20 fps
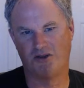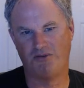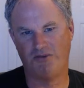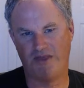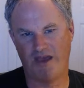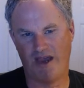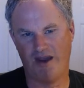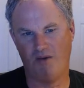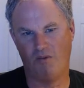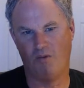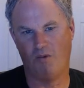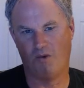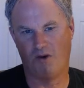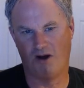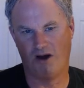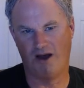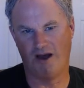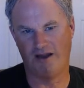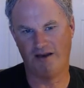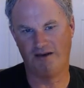that they
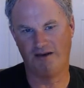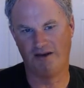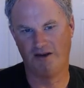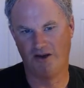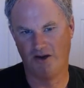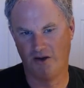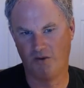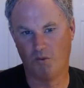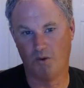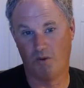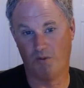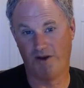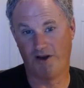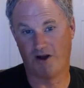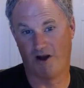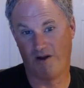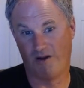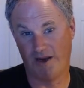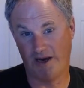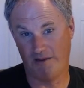want, what we
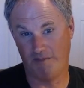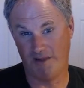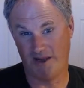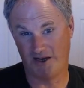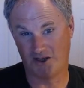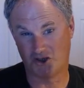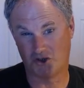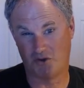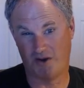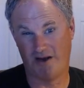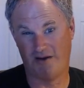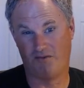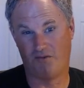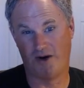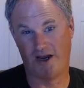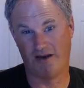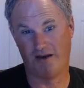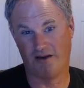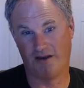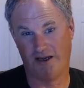call administrative
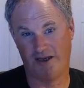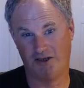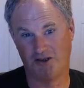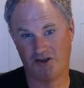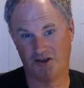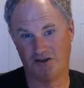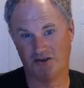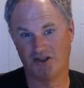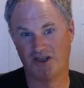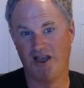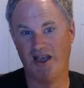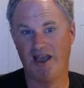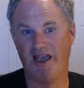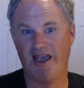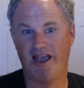regulations,